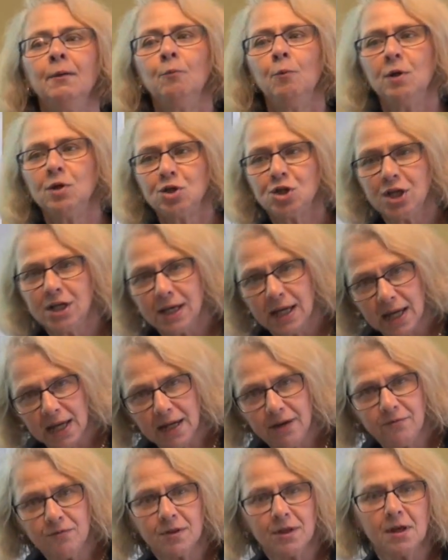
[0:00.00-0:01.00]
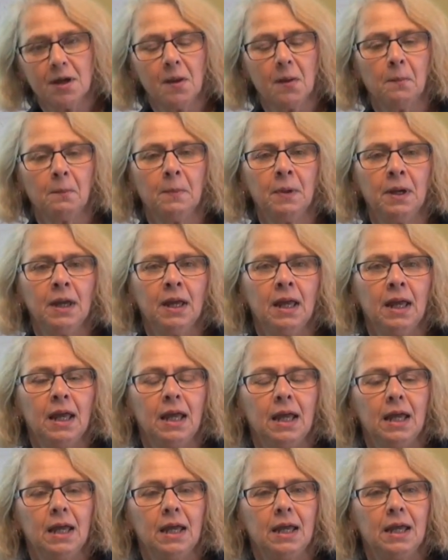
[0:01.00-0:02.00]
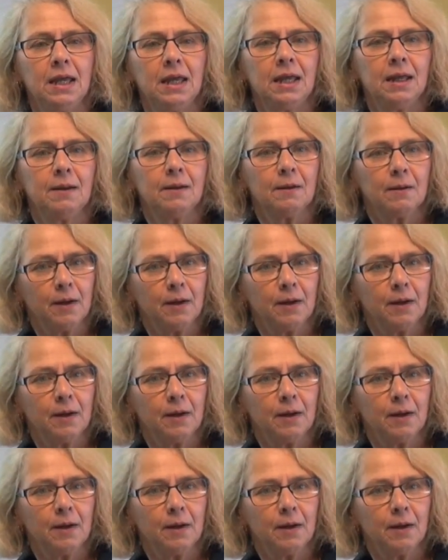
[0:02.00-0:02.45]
When she gave them a,